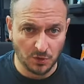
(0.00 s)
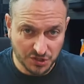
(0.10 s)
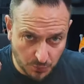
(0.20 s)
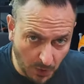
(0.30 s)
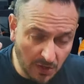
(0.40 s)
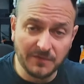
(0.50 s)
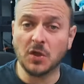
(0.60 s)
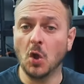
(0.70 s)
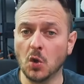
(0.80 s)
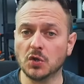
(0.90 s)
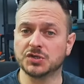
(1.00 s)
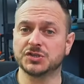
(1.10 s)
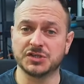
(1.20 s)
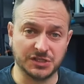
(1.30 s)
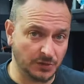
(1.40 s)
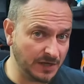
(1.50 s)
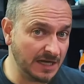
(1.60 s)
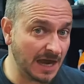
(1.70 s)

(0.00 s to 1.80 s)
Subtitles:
You will, of course, still need